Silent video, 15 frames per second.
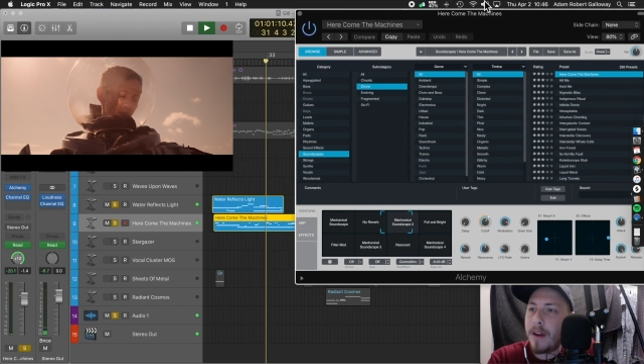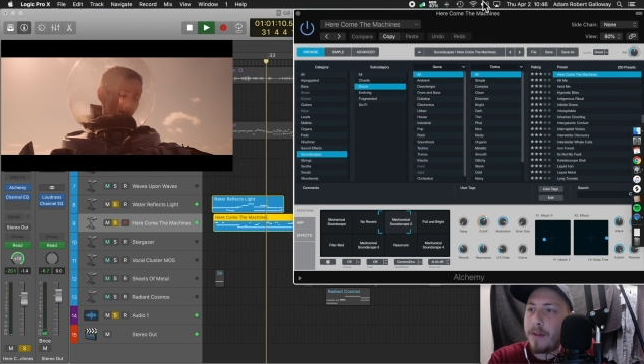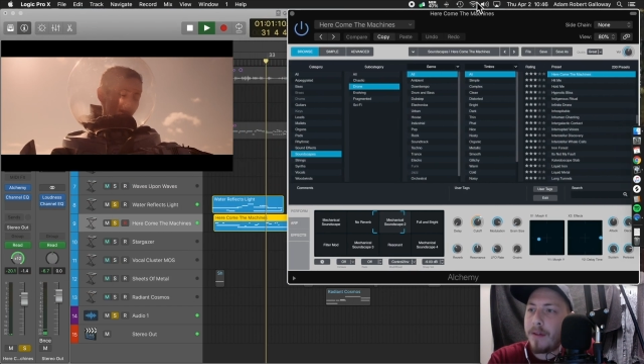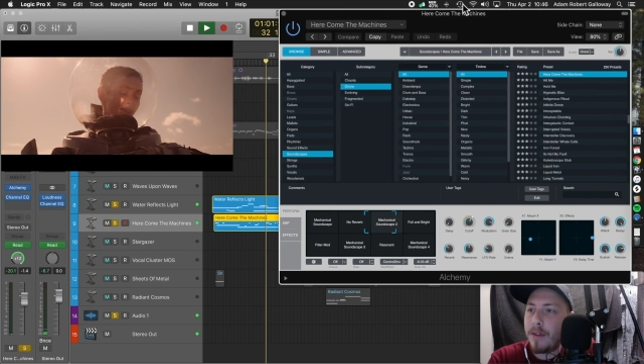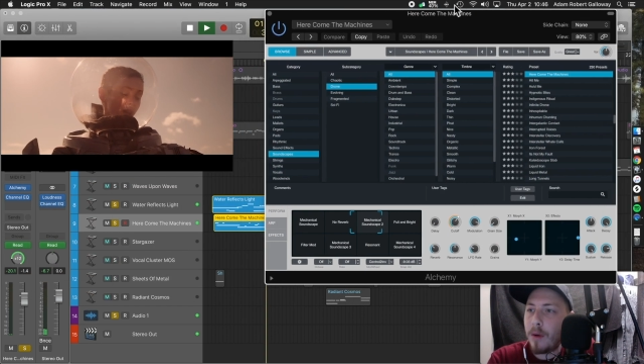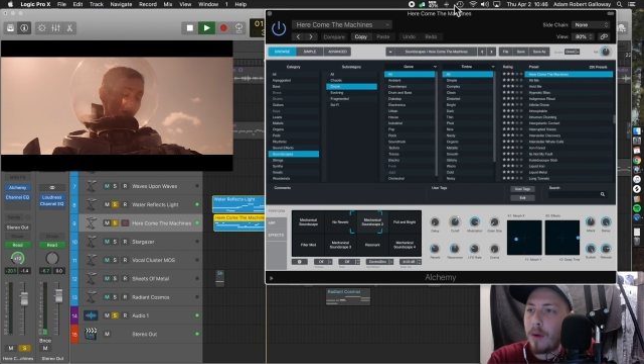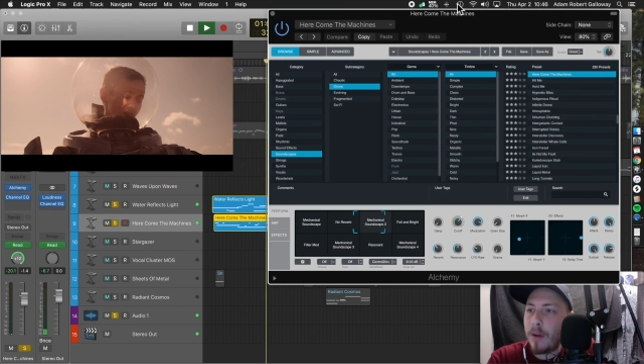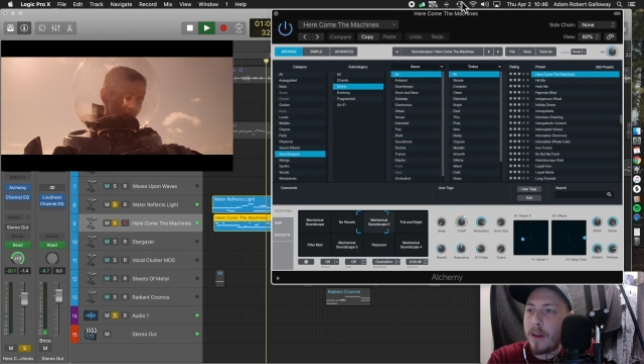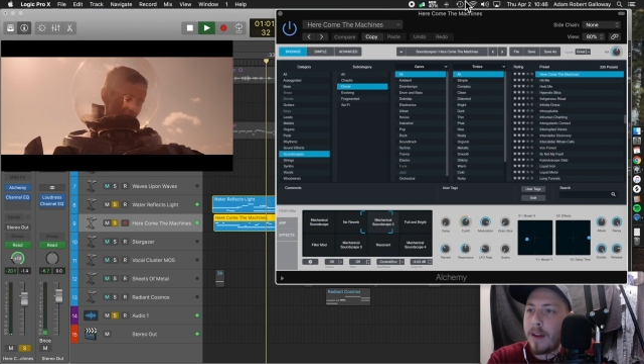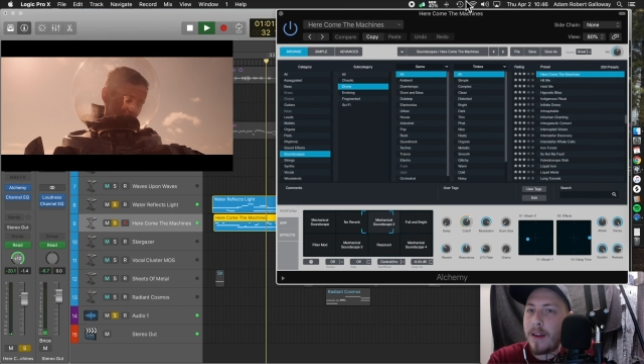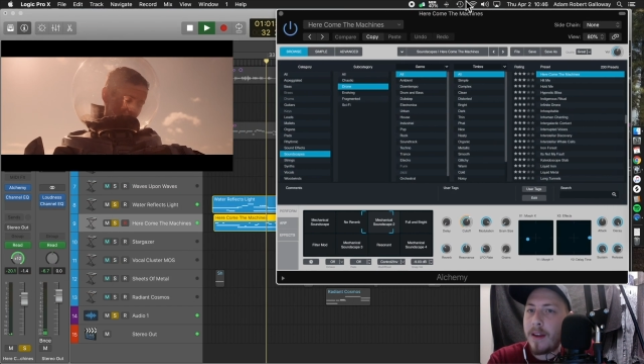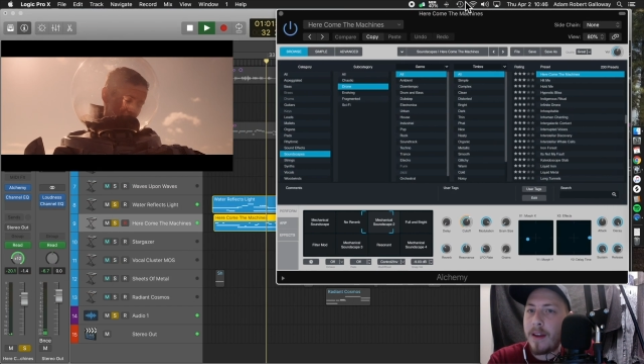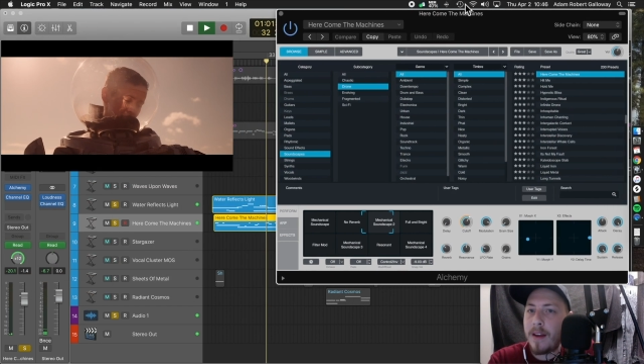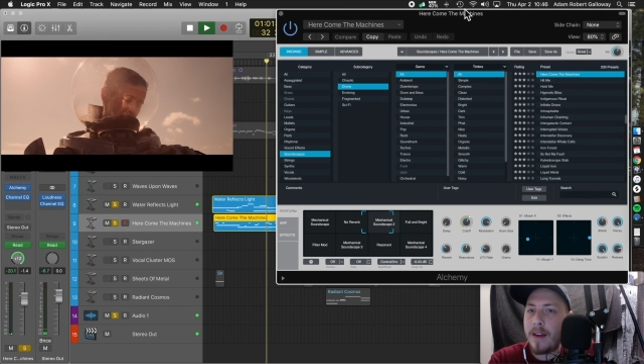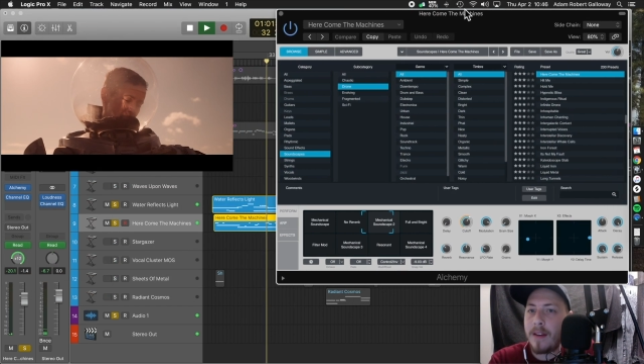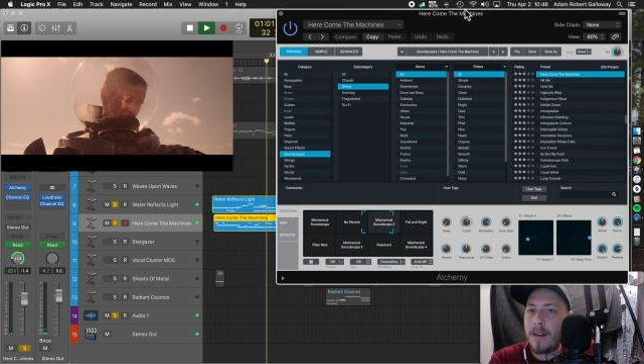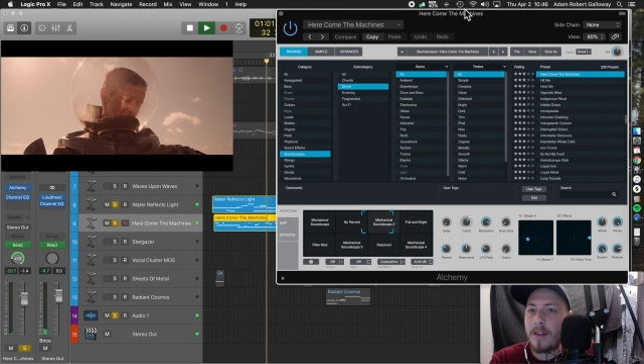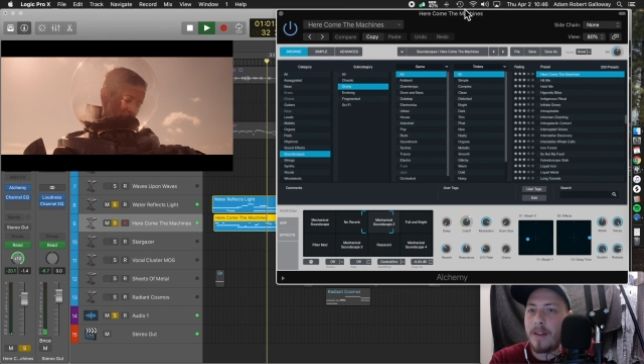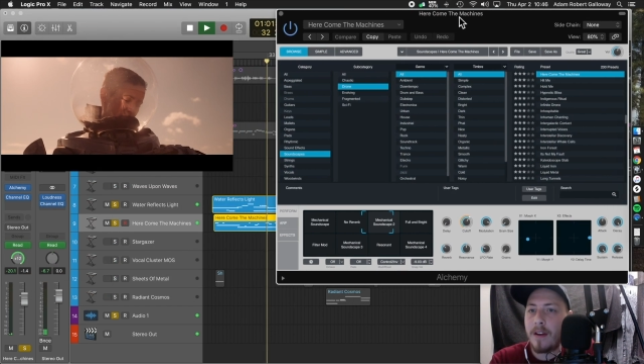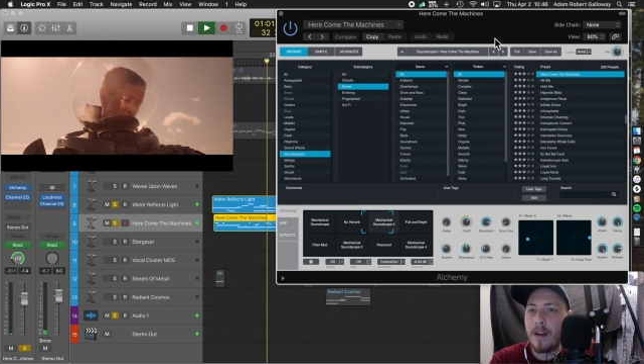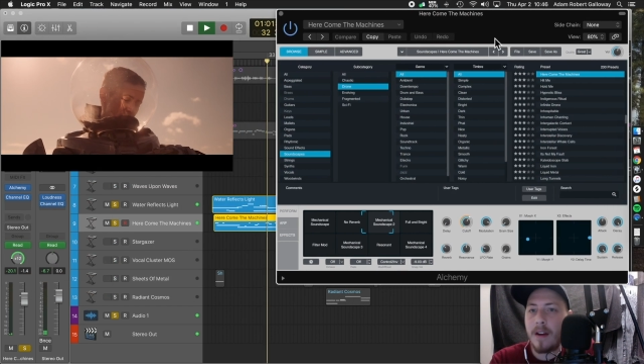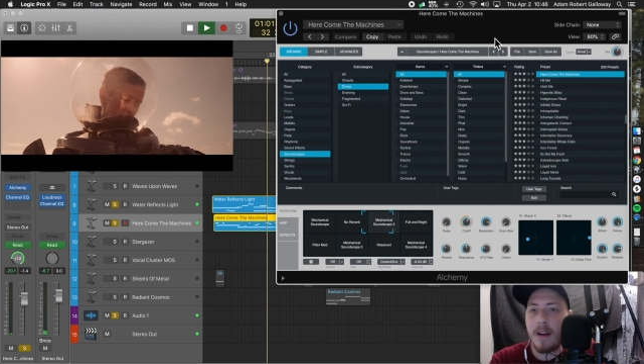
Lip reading: Floyd song.